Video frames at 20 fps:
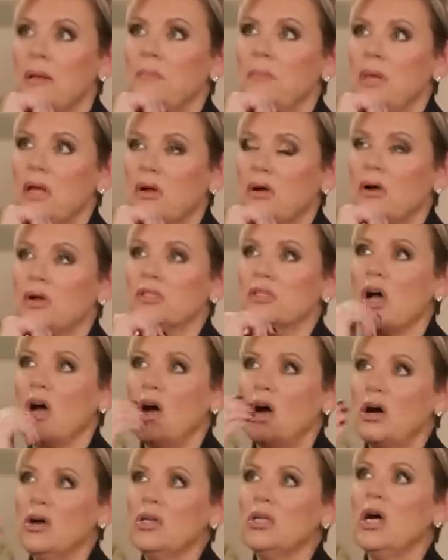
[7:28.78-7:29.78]
Because
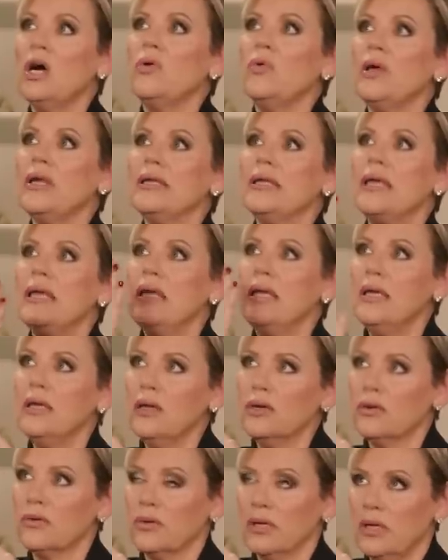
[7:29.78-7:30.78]
ongoing
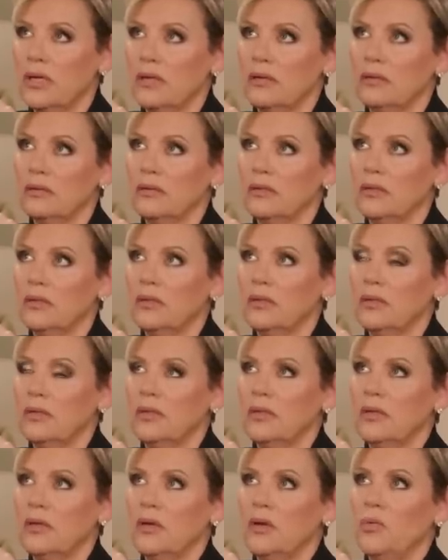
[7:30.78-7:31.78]
hearing
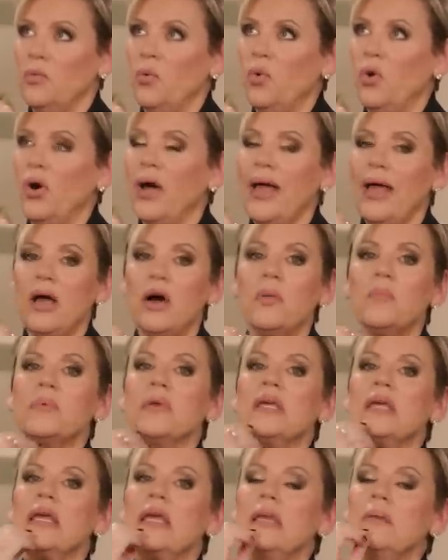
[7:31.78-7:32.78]
will
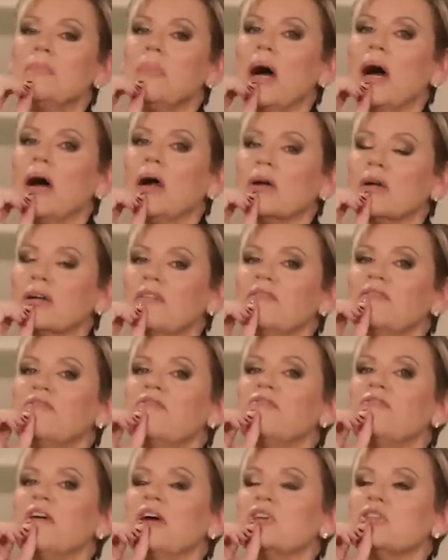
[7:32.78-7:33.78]
help keep our
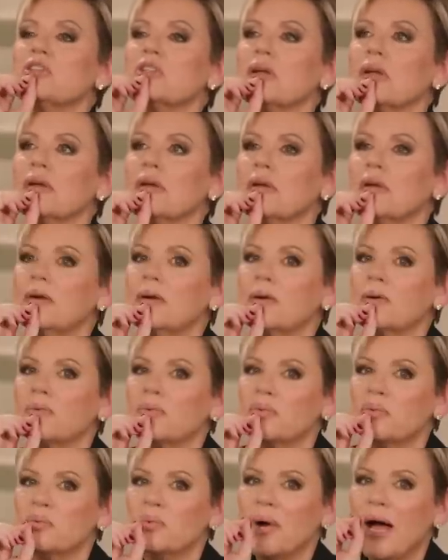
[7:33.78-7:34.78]
confession
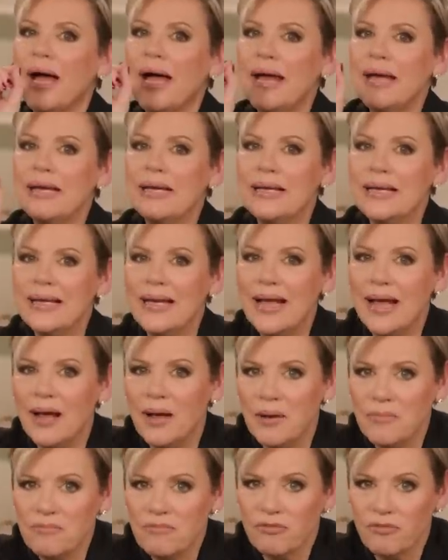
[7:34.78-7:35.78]
right
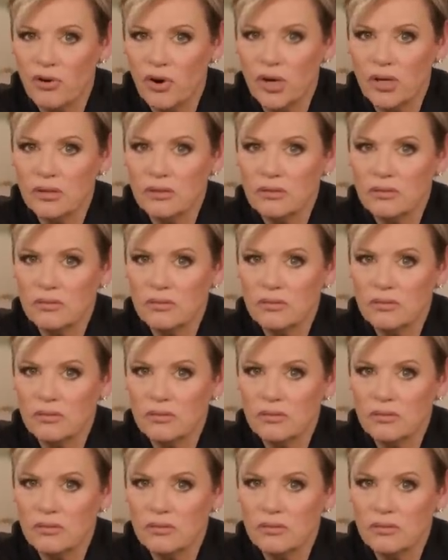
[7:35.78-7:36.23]
up front.